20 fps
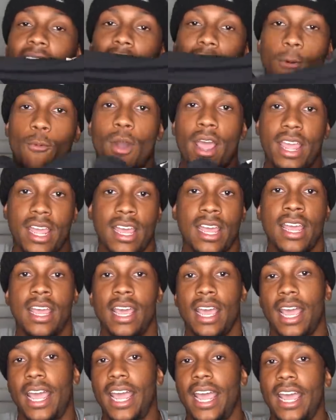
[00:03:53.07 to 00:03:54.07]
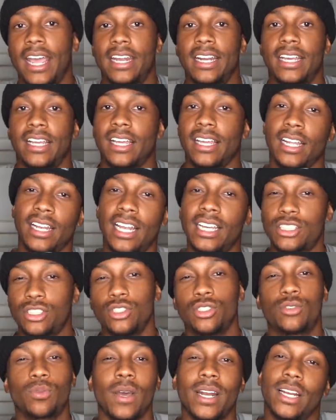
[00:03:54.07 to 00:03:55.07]
lightweight and it, it, lets
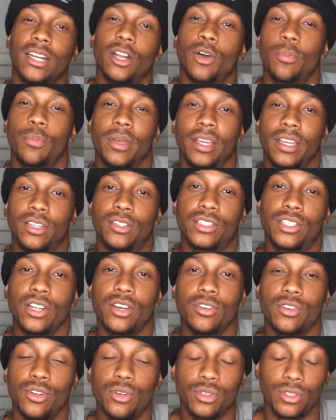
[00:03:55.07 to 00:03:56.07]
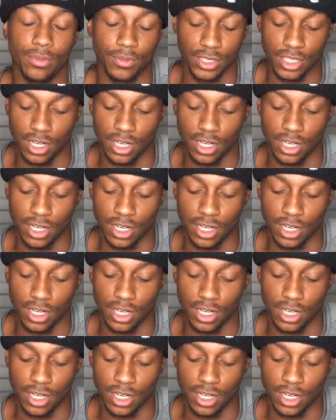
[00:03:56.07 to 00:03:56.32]
you sweat a little bit. You still do some